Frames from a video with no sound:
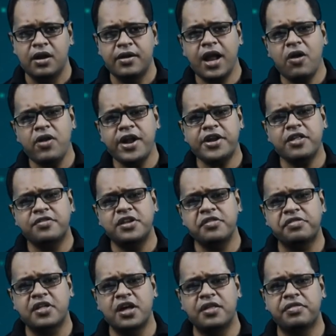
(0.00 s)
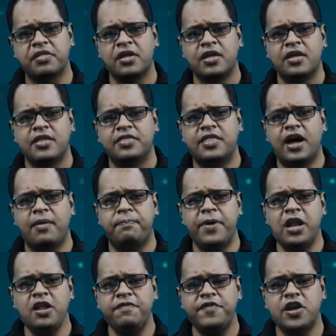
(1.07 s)
Now let us discuss the
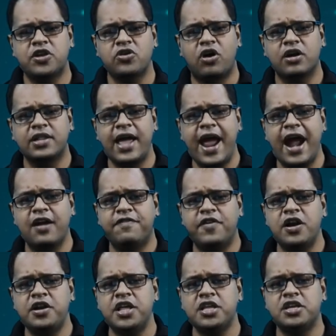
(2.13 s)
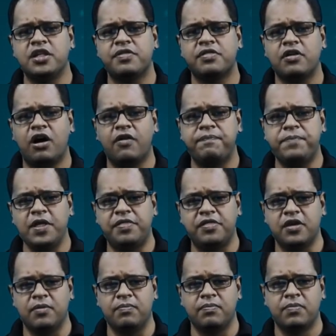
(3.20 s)
benefit or the advantages of
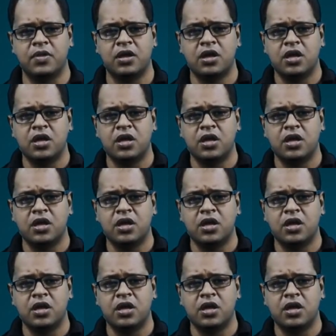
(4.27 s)
PCM.